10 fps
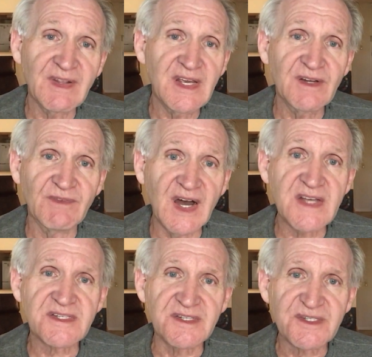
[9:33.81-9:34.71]
he
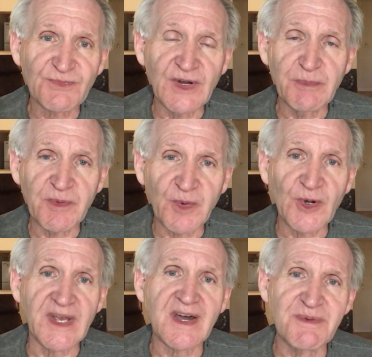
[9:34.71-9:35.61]
advises Fred
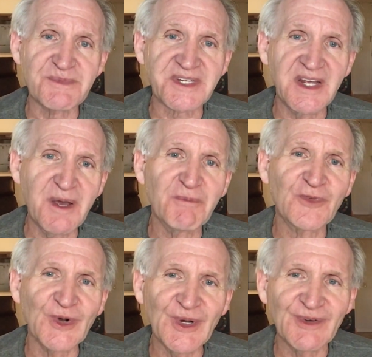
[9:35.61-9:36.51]
MacMurray comes to him
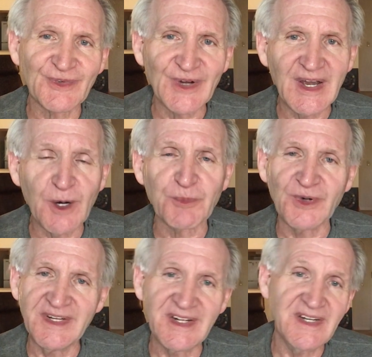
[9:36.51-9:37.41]
for, for help
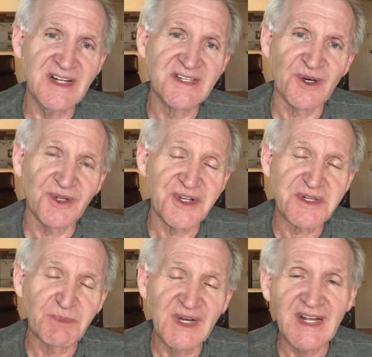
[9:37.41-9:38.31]
when he needs all
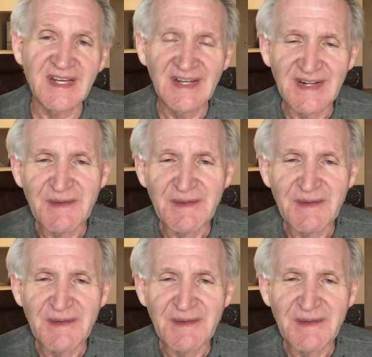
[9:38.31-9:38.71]
his money.